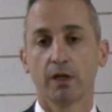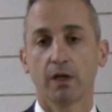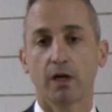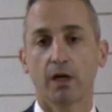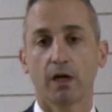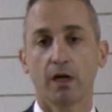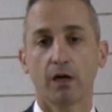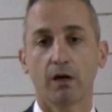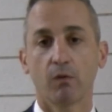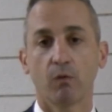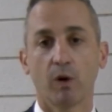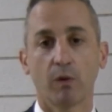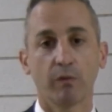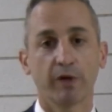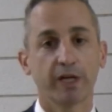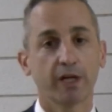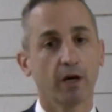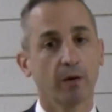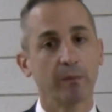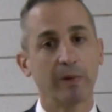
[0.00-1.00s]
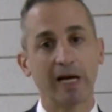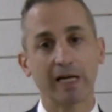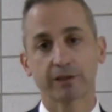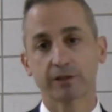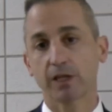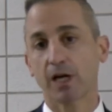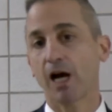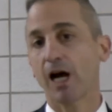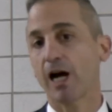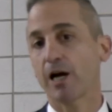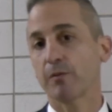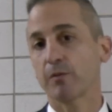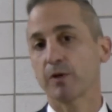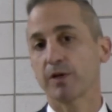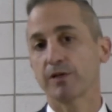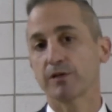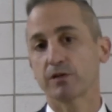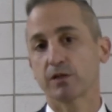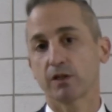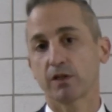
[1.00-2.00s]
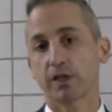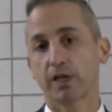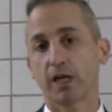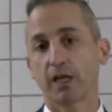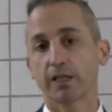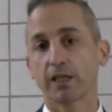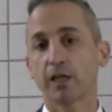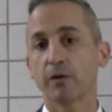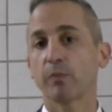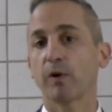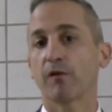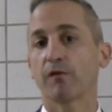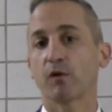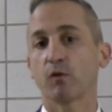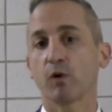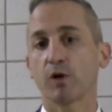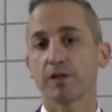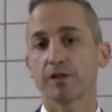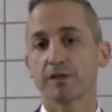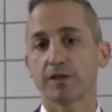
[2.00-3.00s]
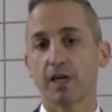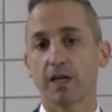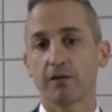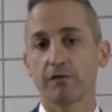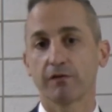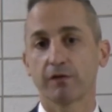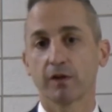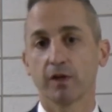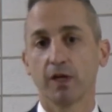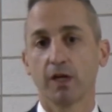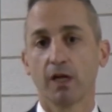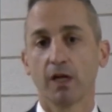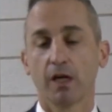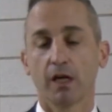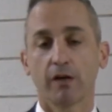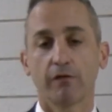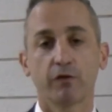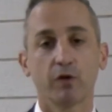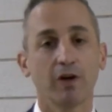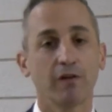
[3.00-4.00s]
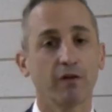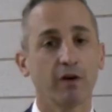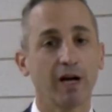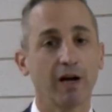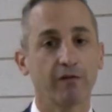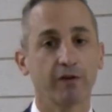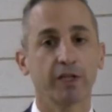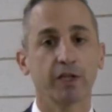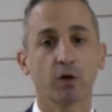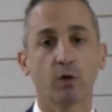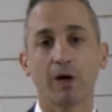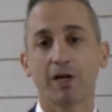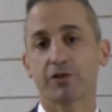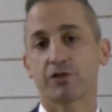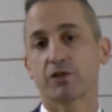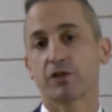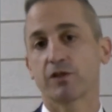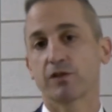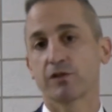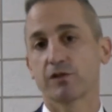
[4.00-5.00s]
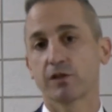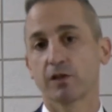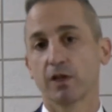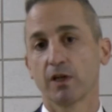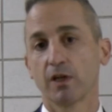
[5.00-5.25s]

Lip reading: when we come back to hybrid to, again, keep everyone safe. If you ever have any questions